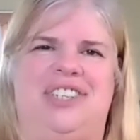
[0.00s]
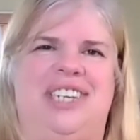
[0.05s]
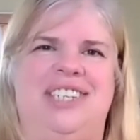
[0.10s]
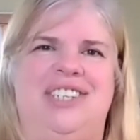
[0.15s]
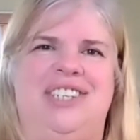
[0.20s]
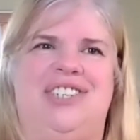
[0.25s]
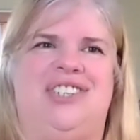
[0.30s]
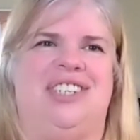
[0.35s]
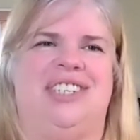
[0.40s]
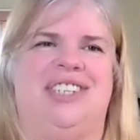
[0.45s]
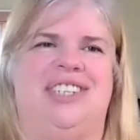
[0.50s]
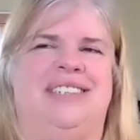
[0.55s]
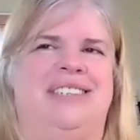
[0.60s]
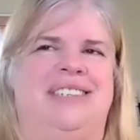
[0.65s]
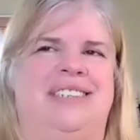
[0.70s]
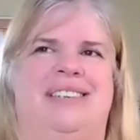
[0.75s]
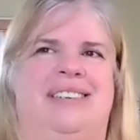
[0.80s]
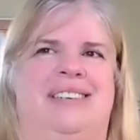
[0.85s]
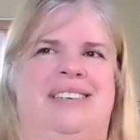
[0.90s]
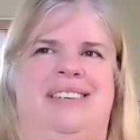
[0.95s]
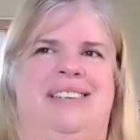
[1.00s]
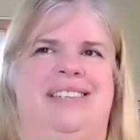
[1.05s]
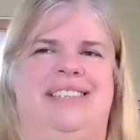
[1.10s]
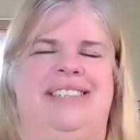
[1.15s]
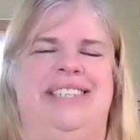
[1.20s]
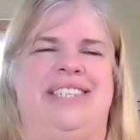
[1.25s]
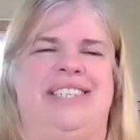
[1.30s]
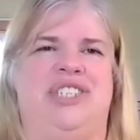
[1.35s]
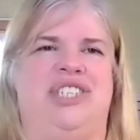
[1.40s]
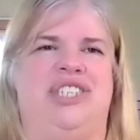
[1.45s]
That's just
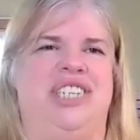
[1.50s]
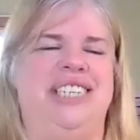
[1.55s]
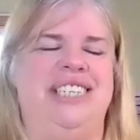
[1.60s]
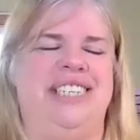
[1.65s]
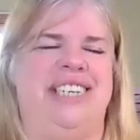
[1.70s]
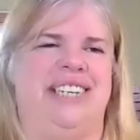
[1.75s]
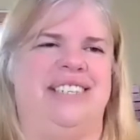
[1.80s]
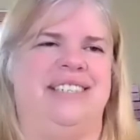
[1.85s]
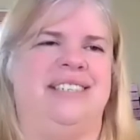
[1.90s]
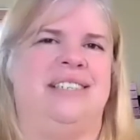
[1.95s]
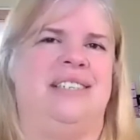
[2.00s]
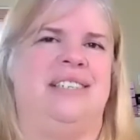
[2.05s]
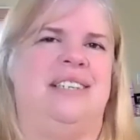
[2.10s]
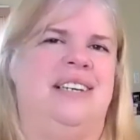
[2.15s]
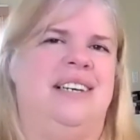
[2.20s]
ingenious.